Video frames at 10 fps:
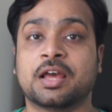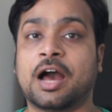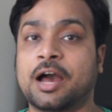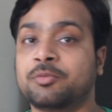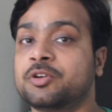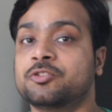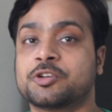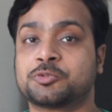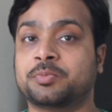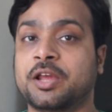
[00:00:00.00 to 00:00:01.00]
I'm going to
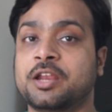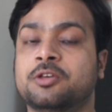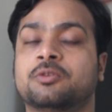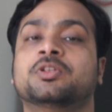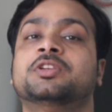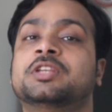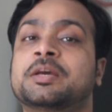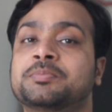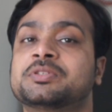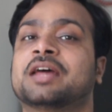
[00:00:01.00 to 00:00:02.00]
explain you the
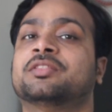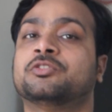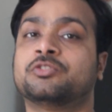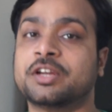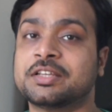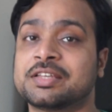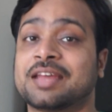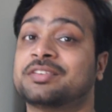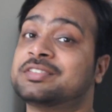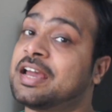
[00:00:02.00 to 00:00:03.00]
tips and the tricks
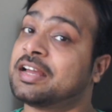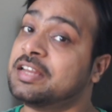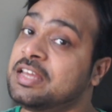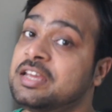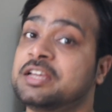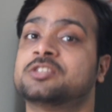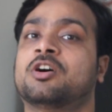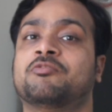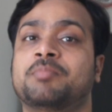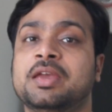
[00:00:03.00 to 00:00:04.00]
and the techniques
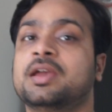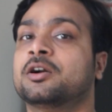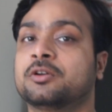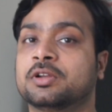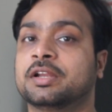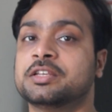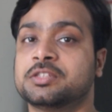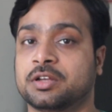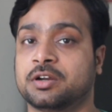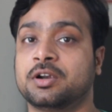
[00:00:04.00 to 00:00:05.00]
of being a good
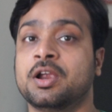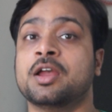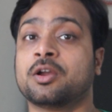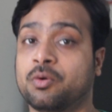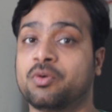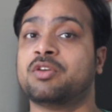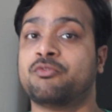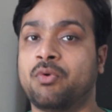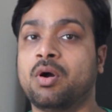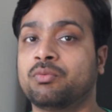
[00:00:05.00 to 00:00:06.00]
listener going
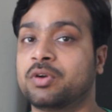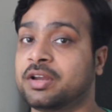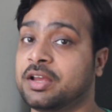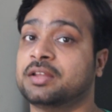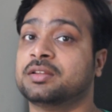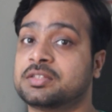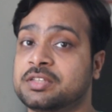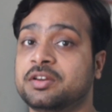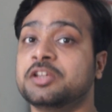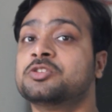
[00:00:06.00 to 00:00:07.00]
forward in the
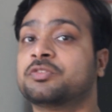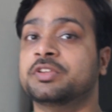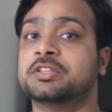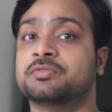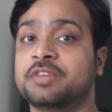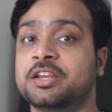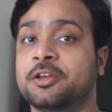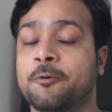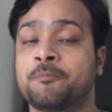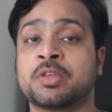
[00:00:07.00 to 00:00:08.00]
series of this
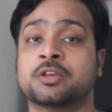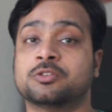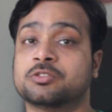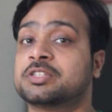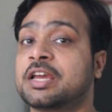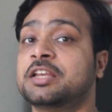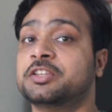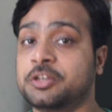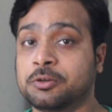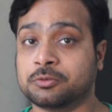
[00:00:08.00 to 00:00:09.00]
video. So stay
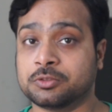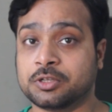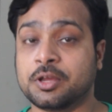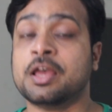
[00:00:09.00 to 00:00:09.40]
tuned.